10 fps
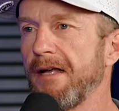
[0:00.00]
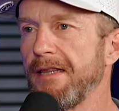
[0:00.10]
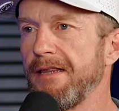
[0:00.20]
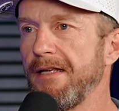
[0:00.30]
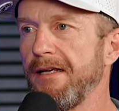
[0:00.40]
I
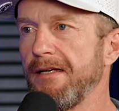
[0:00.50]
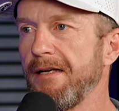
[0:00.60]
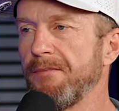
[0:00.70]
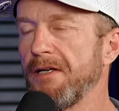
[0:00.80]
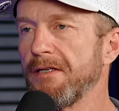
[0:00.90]
think
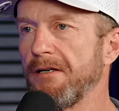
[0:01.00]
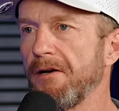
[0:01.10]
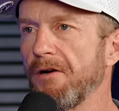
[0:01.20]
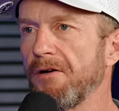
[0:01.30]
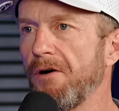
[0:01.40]
he mentioned
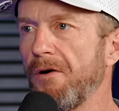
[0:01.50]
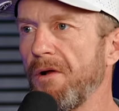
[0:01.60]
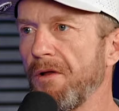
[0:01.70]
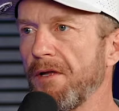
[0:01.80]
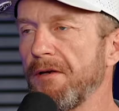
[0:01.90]
on our
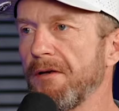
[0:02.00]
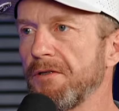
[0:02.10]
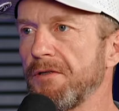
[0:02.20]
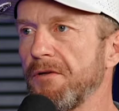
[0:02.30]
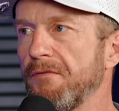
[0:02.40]
call that they're
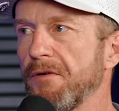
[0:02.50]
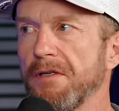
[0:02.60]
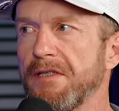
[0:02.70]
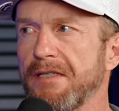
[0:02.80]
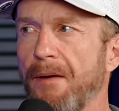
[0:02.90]
shooting for
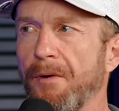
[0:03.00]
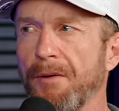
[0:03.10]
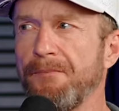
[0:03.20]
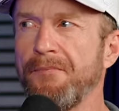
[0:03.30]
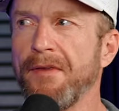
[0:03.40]
this
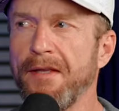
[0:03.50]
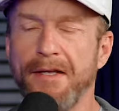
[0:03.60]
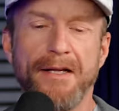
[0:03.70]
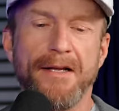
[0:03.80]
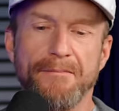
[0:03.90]
summer,
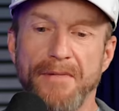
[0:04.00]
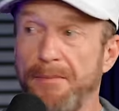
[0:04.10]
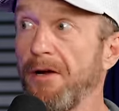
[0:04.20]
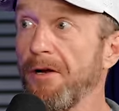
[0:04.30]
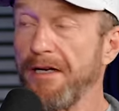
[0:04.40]

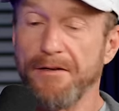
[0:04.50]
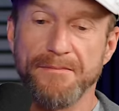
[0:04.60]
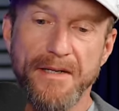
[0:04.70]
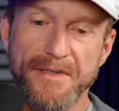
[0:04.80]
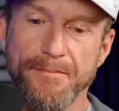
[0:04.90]
maybe earlier,
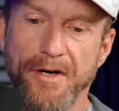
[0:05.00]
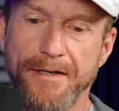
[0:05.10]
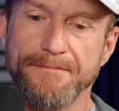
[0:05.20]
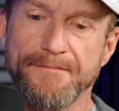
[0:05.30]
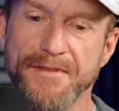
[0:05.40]
maybe
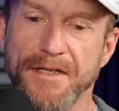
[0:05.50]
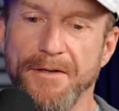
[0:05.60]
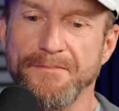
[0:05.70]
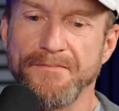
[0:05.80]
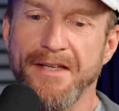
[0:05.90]
spring.
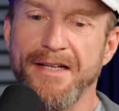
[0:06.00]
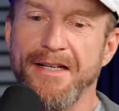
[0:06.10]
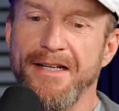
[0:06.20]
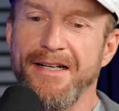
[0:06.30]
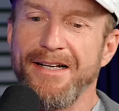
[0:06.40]
So
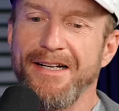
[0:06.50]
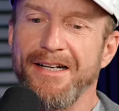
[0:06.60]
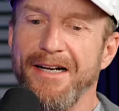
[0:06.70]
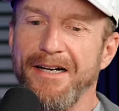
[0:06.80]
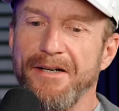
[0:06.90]

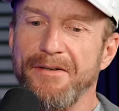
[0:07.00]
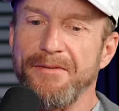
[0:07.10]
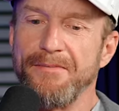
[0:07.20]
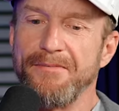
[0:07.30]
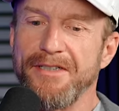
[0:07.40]
uh,
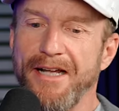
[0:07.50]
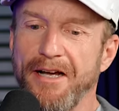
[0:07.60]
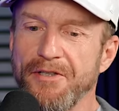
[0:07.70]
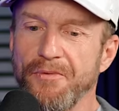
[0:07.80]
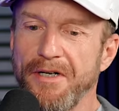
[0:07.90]
shout
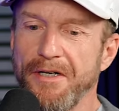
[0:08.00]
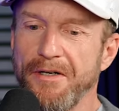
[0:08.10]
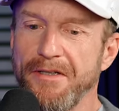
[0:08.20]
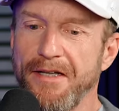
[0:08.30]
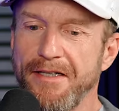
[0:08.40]
out to
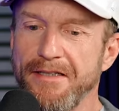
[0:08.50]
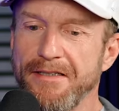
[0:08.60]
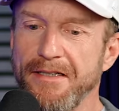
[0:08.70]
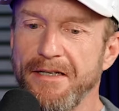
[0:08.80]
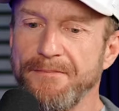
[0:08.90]
Will. I think he's
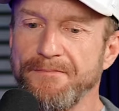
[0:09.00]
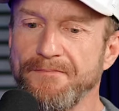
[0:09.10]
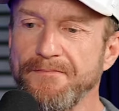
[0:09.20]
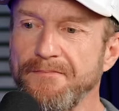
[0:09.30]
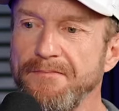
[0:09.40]
gonna
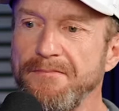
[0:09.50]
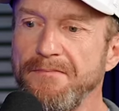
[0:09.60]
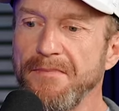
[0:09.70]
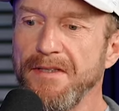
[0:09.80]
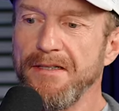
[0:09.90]

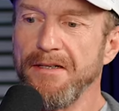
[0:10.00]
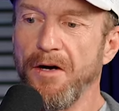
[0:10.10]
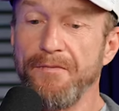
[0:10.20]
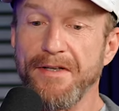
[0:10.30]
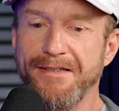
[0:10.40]

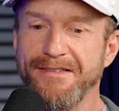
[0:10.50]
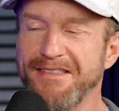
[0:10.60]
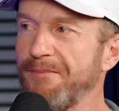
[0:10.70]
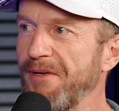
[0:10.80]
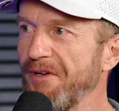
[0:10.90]
hopefully
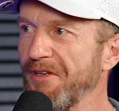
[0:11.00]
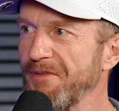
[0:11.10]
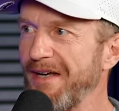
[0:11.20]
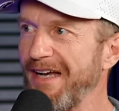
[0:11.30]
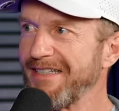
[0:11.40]
send me one of
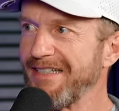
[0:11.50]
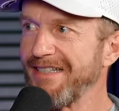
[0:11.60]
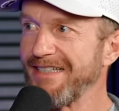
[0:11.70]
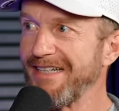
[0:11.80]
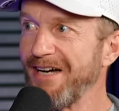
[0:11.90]
those bags to
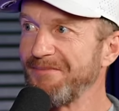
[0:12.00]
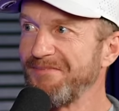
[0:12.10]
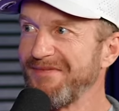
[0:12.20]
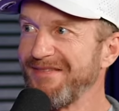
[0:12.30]
Can't test wait out. to see